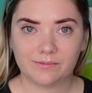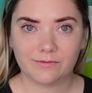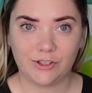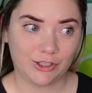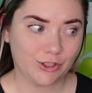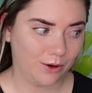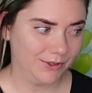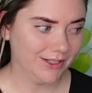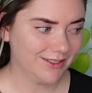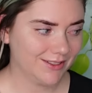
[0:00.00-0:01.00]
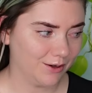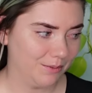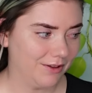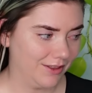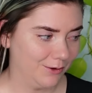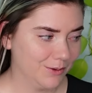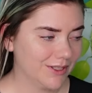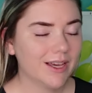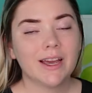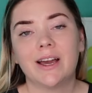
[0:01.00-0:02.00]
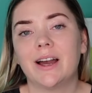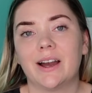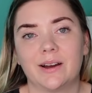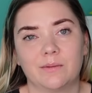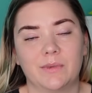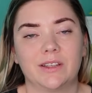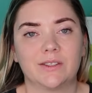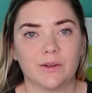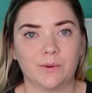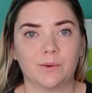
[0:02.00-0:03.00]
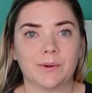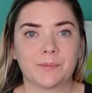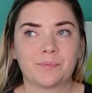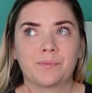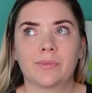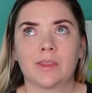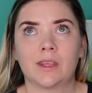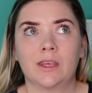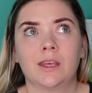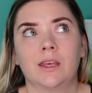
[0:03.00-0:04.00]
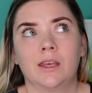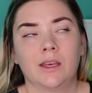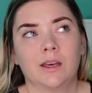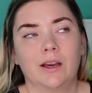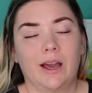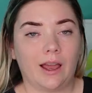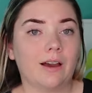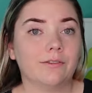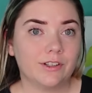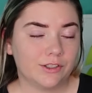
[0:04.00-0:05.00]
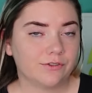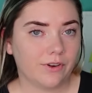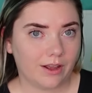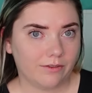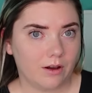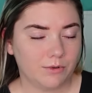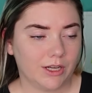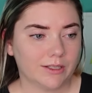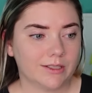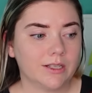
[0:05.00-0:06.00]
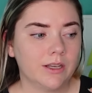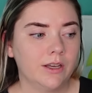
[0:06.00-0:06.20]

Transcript: finished objects, talking about those. Um, so I have finished five objects.